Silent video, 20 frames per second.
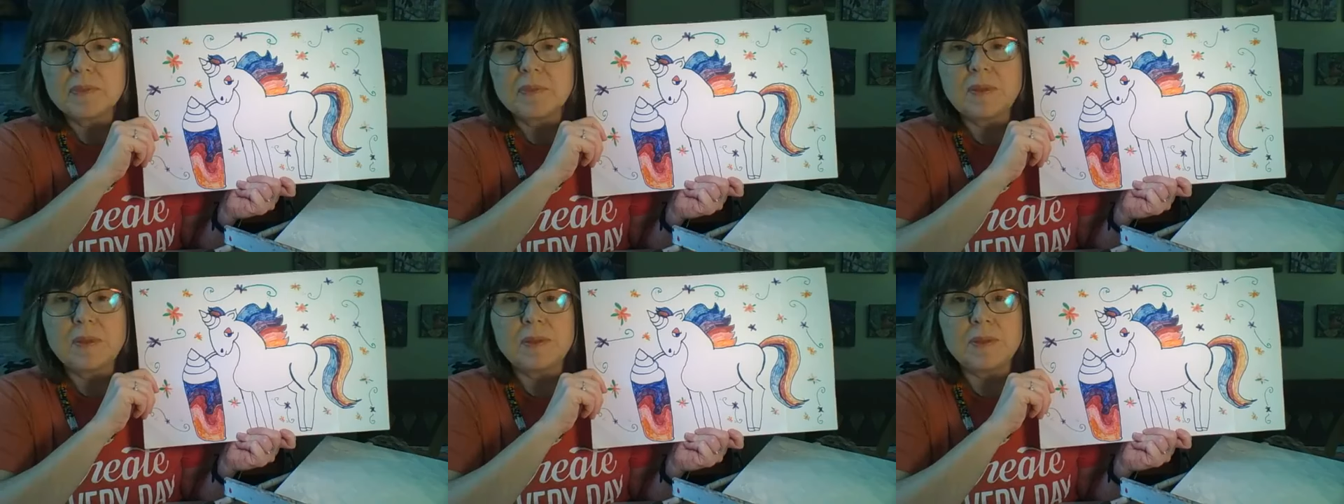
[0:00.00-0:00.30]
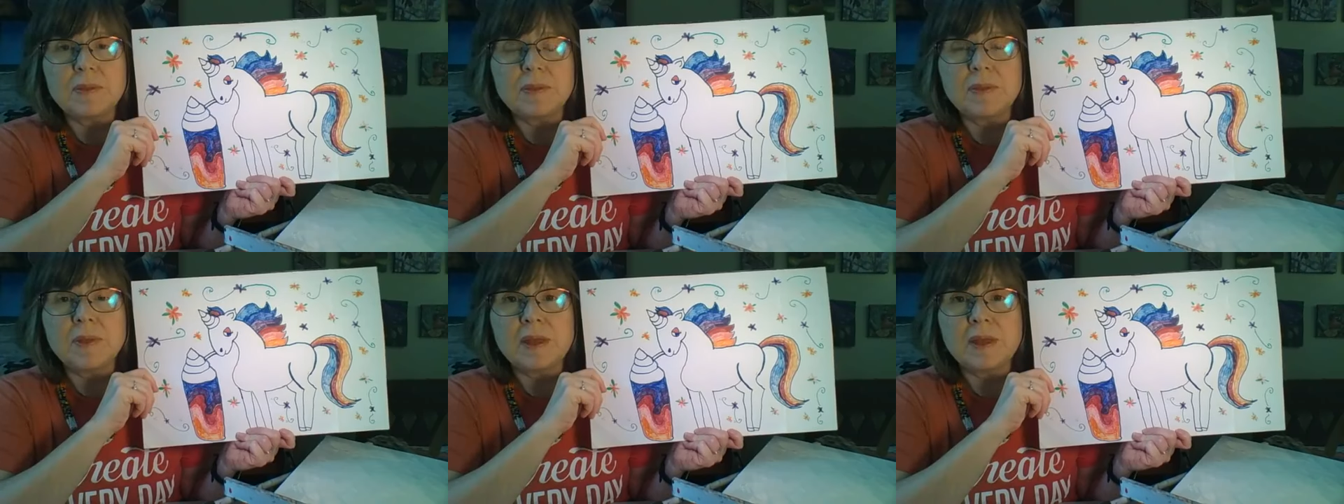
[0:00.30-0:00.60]
the,
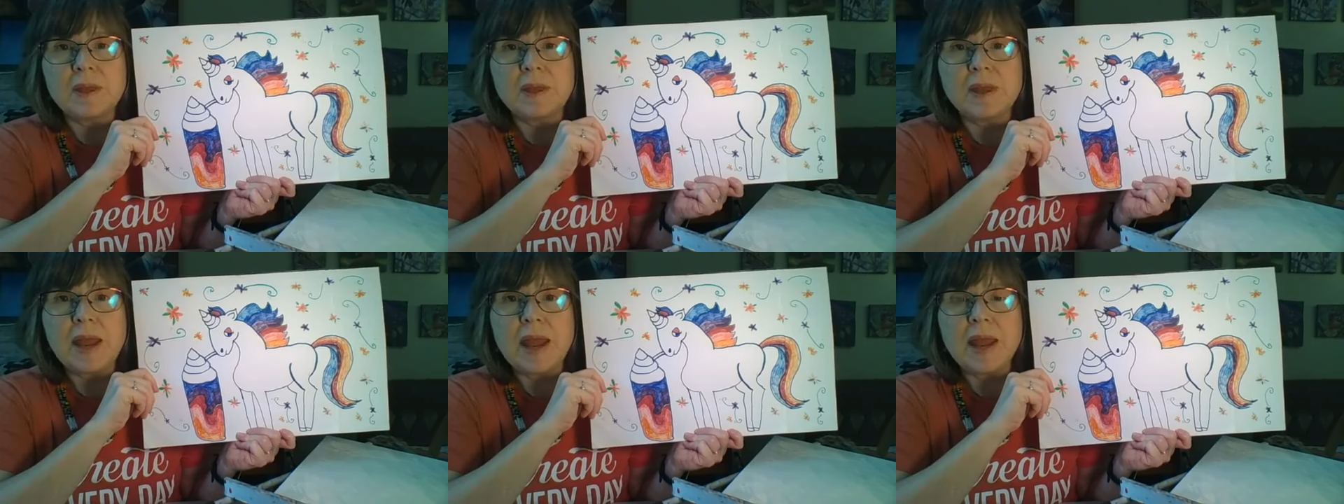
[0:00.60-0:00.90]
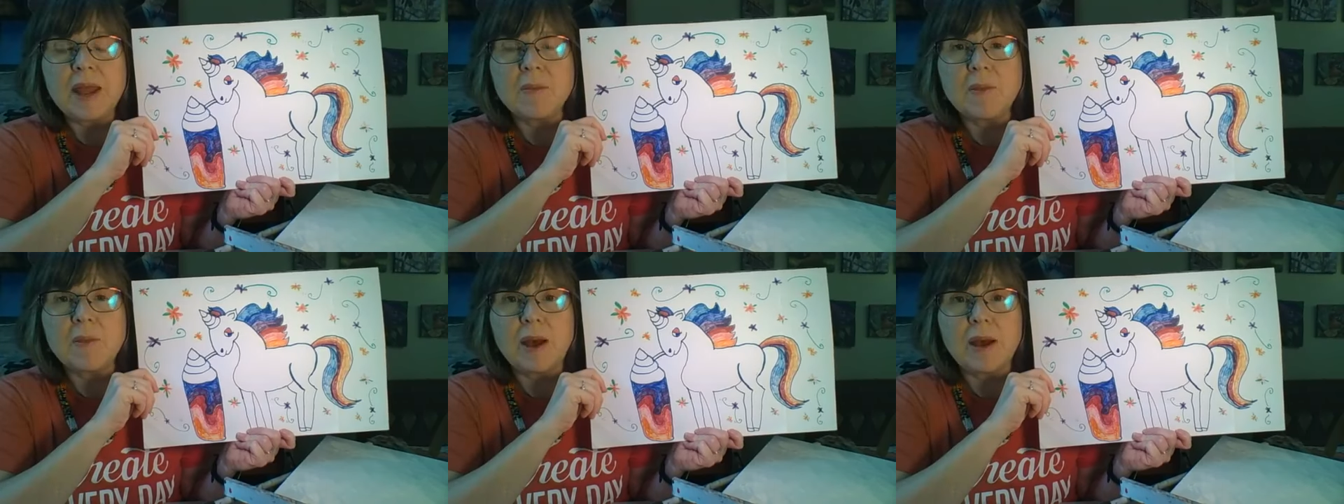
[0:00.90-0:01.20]
the,
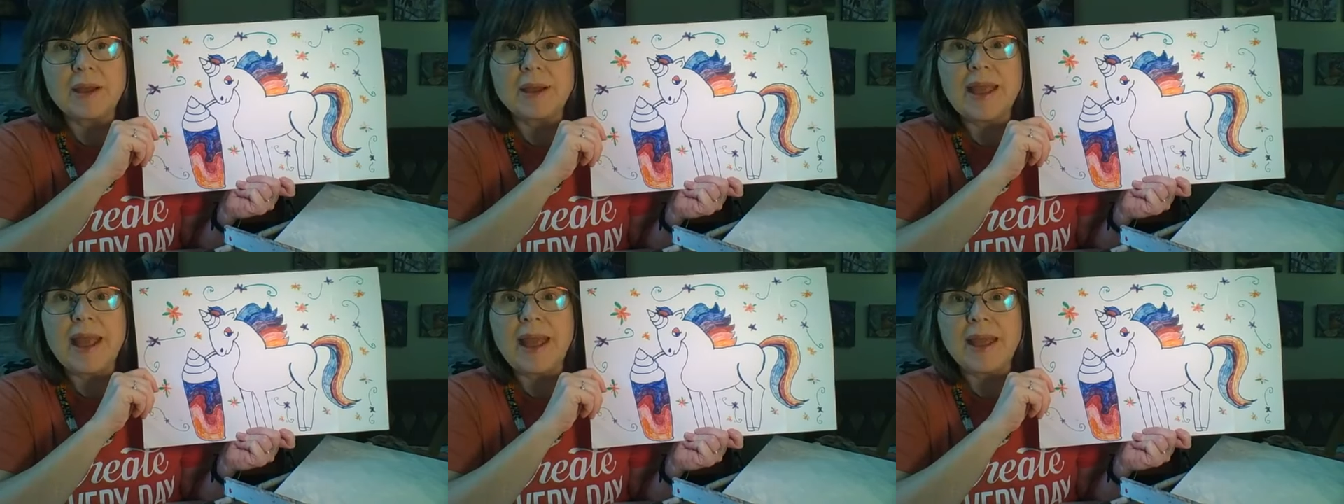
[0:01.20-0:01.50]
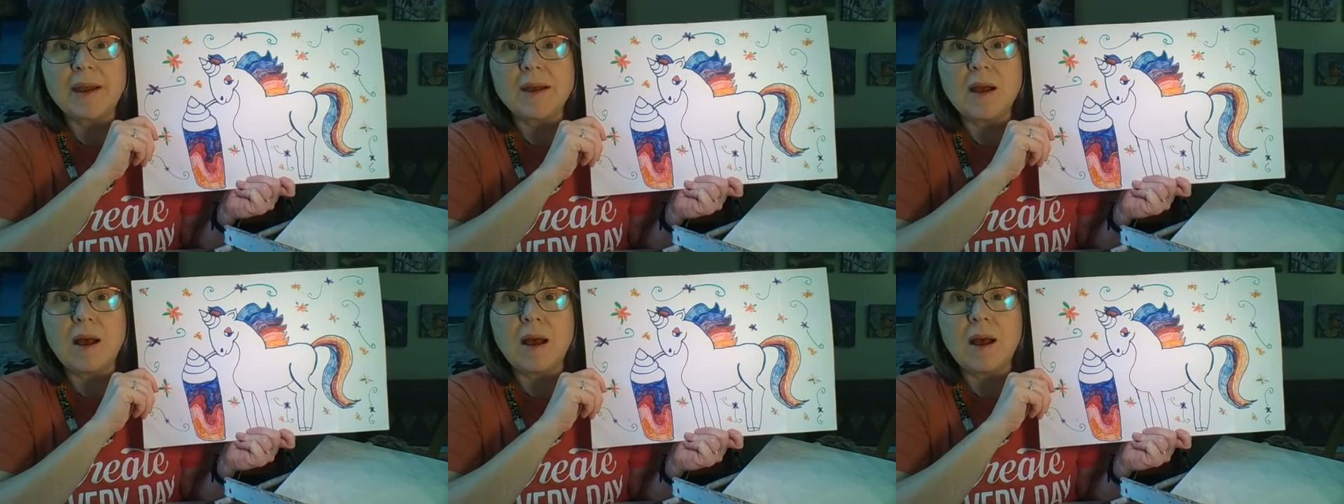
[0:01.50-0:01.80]
name
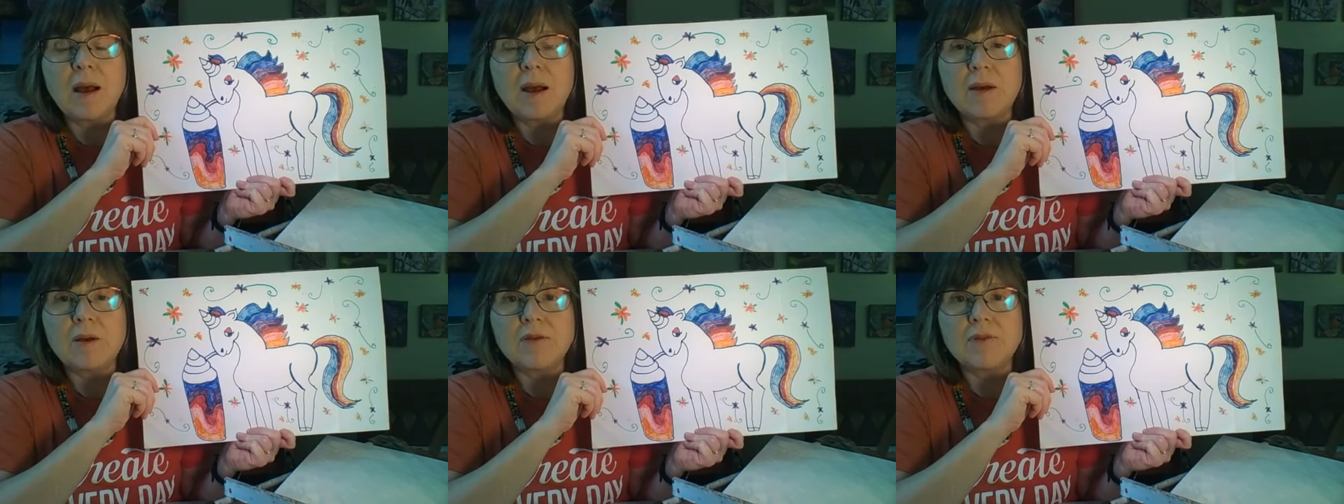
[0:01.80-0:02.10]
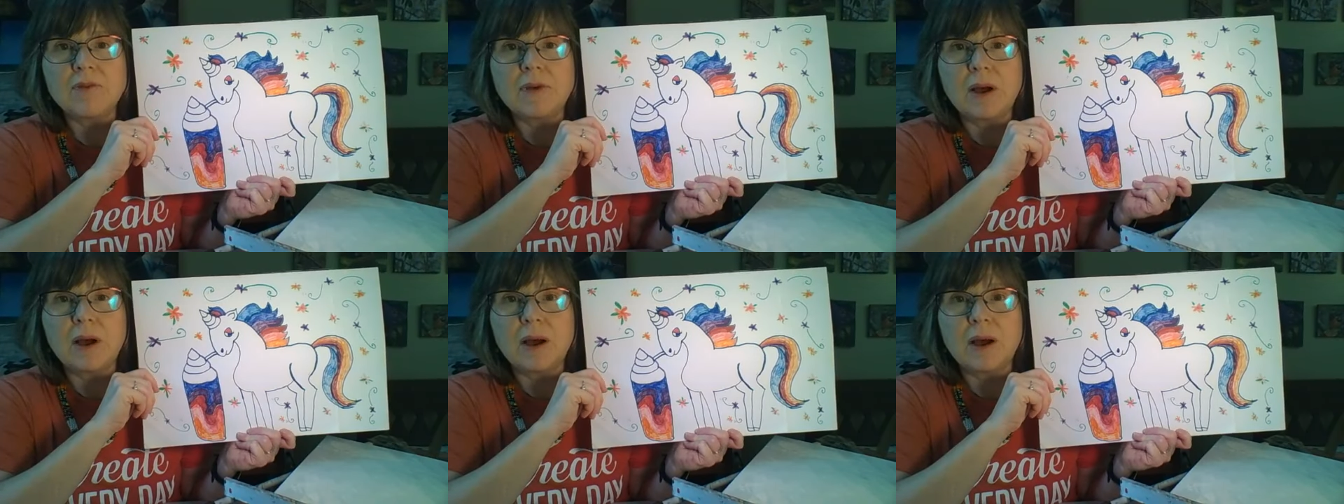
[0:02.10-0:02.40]
again
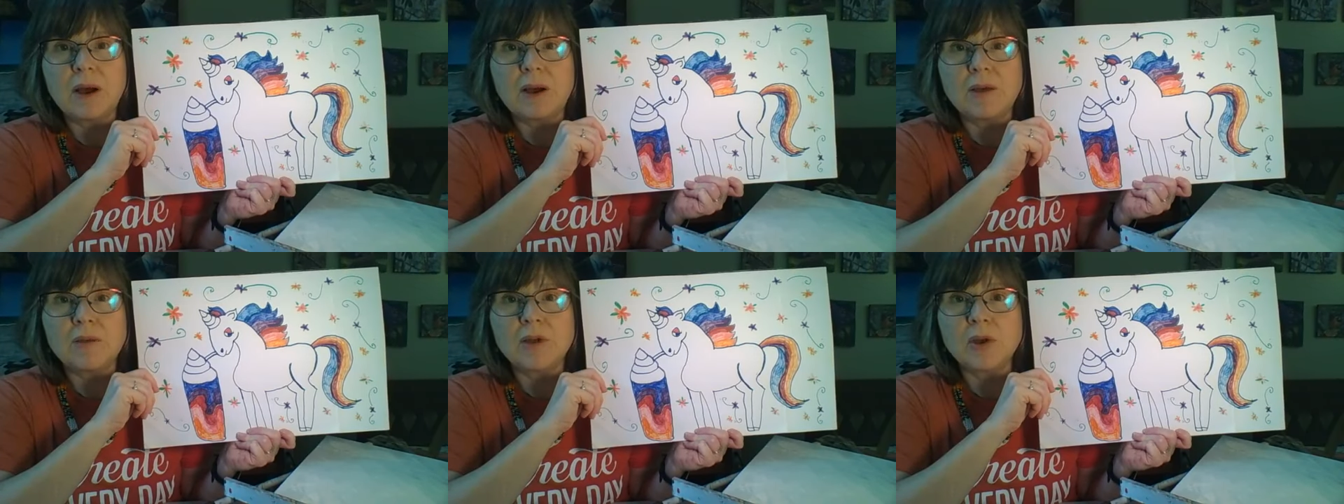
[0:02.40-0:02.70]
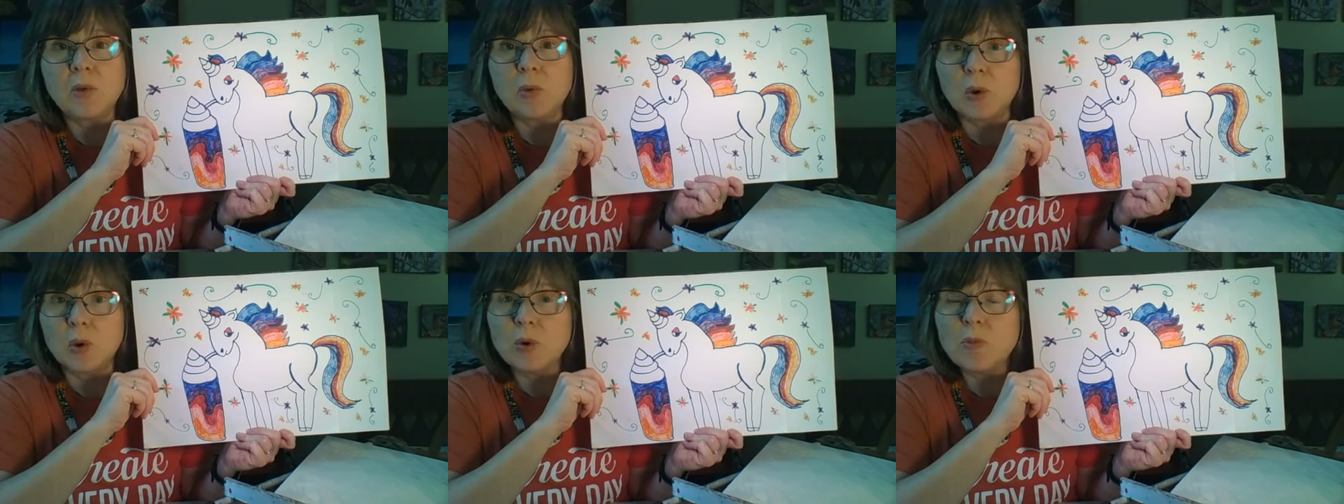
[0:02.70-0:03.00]
of uh, the
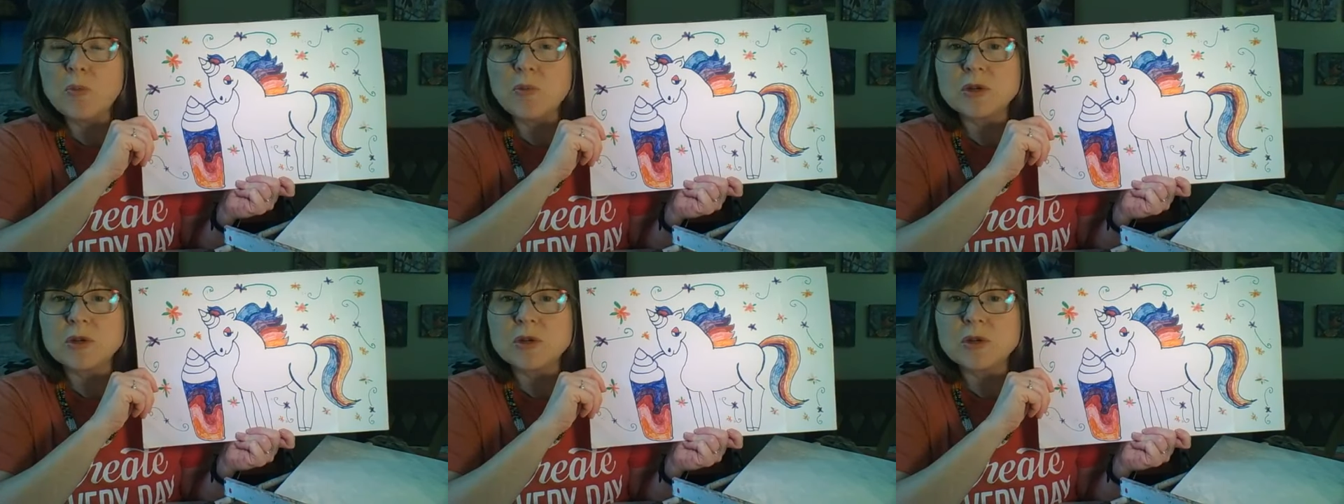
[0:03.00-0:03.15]
group,